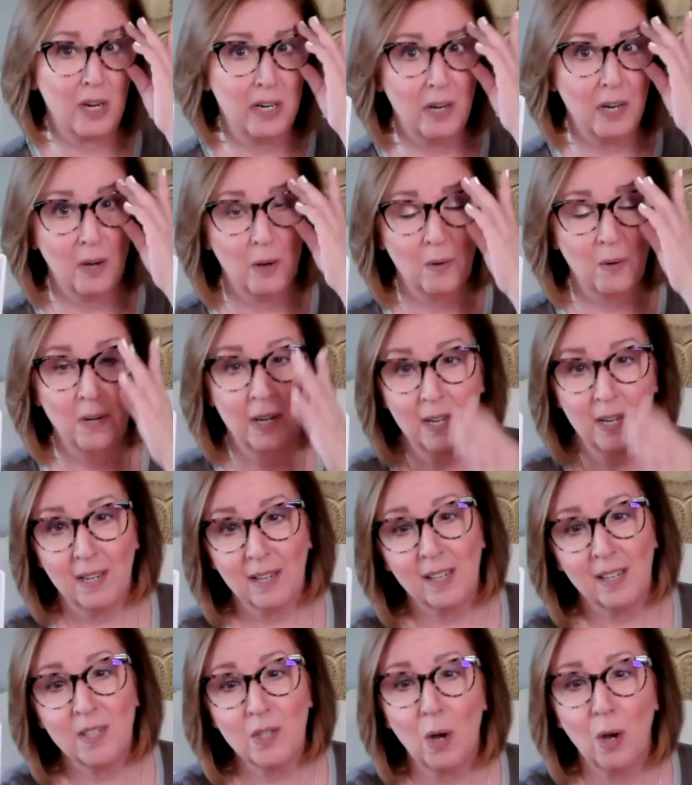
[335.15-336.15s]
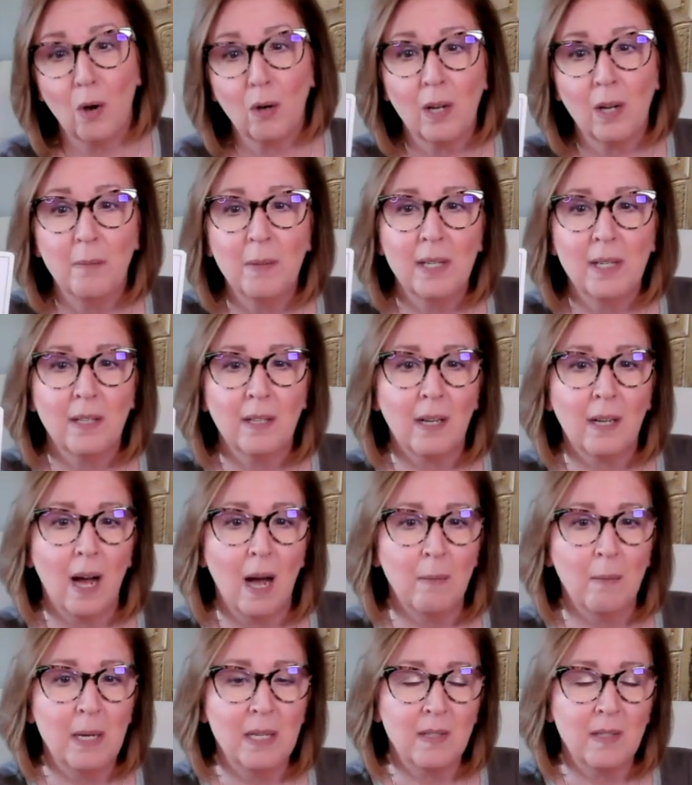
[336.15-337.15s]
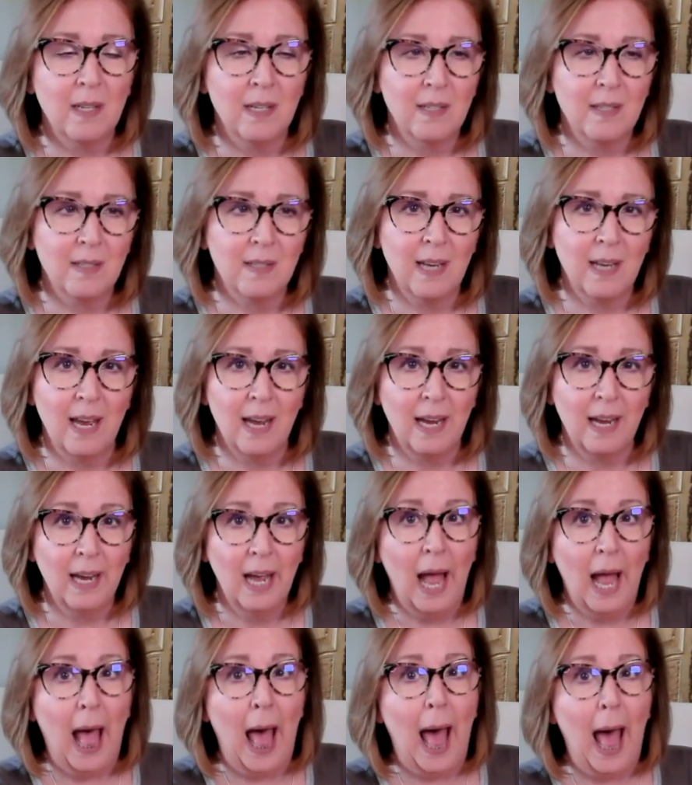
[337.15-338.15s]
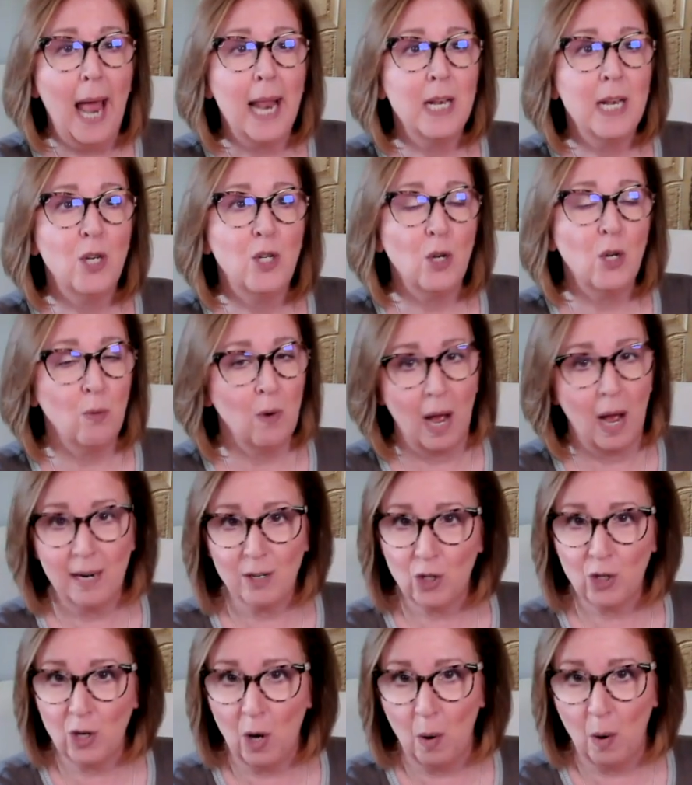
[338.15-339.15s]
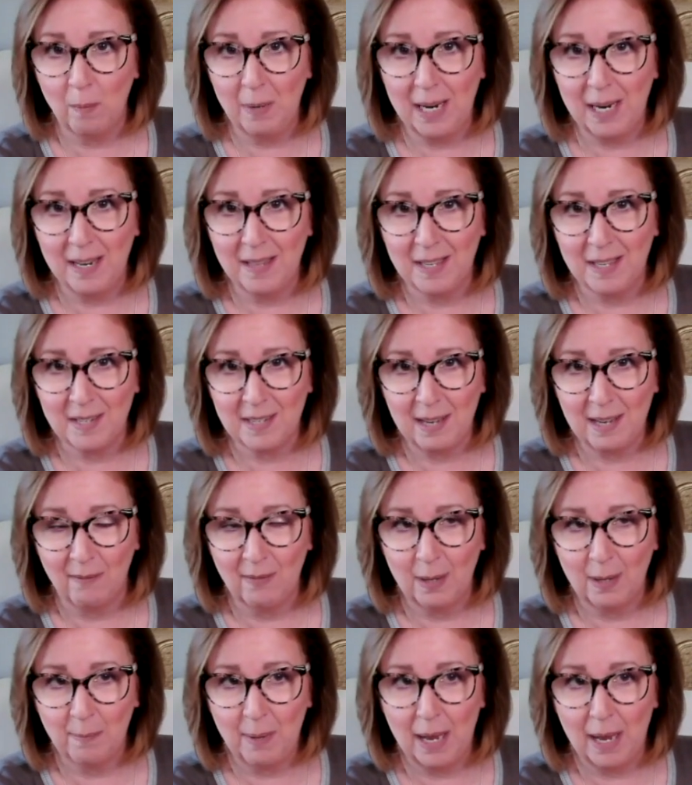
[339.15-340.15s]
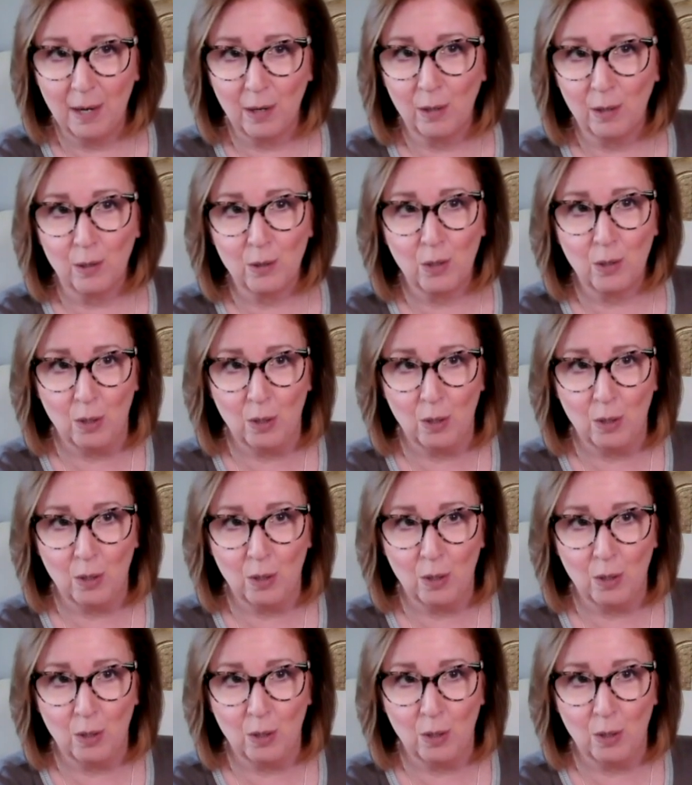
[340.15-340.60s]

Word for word: I know, because y'all come into the comments and say, do not show me the Seven of Pentacles.